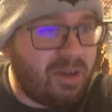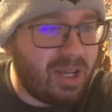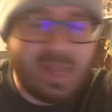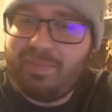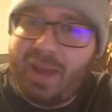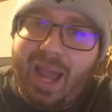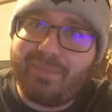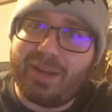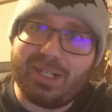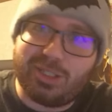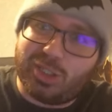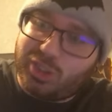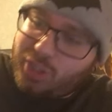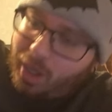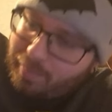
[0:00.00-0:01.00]
And Batman
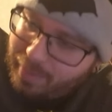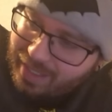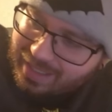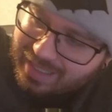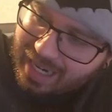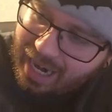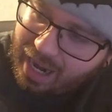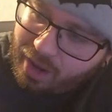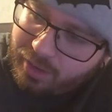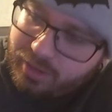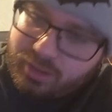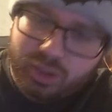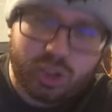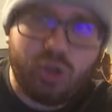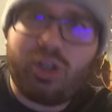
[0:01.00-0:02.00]
jumping
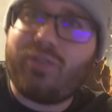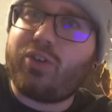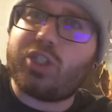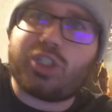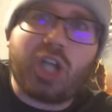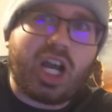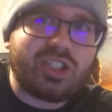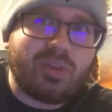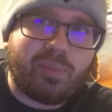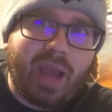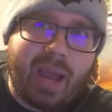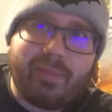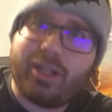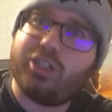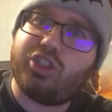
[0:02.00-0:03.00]
down. Two different shots of
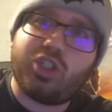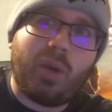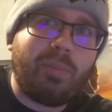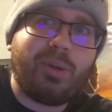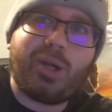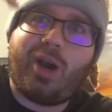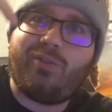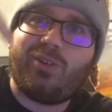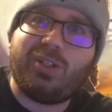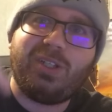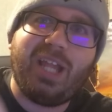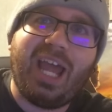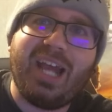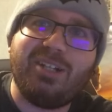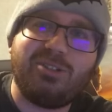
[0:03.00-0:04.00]
Batman jumping off a
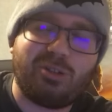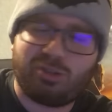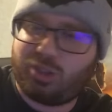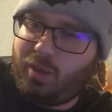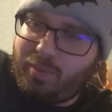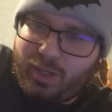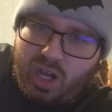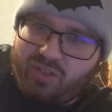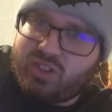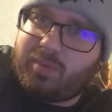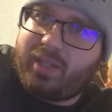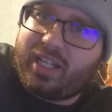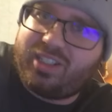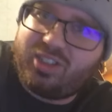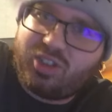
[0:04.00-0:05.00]
ledge or jumping off
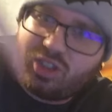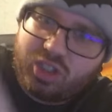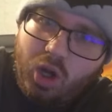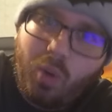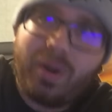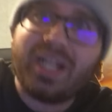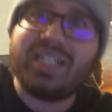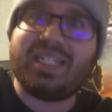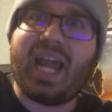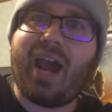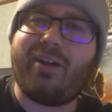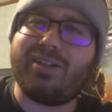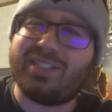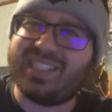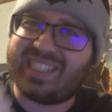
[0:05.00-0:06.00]
something and going
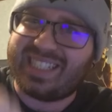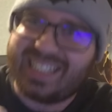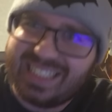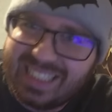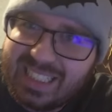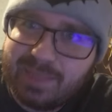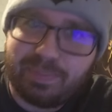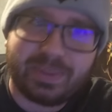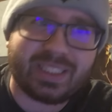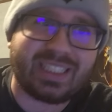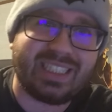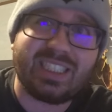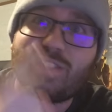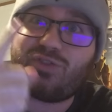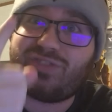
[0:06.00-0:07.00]
down. It's just epic
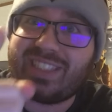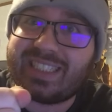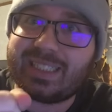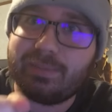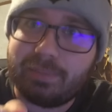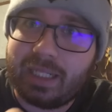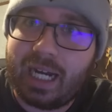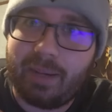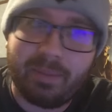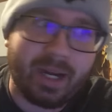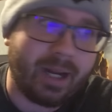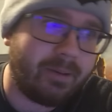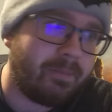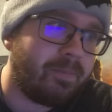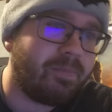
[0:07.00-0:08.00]
because it's fucking
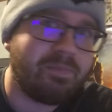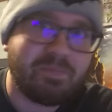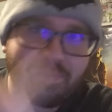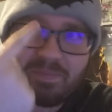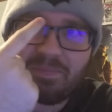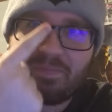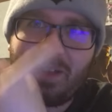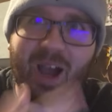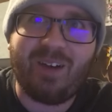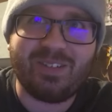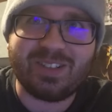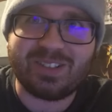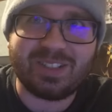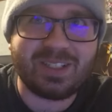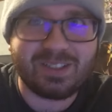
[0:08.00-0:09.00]
Batman.
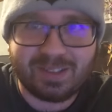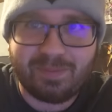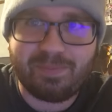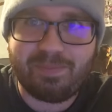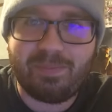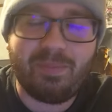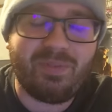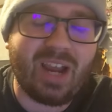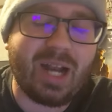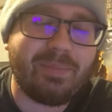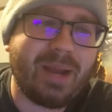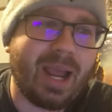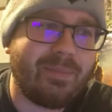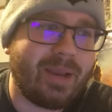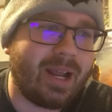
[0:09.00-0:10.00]
Obviously. Fan of
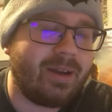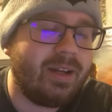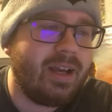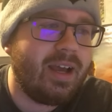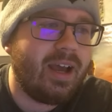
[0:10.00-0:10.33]
Batman.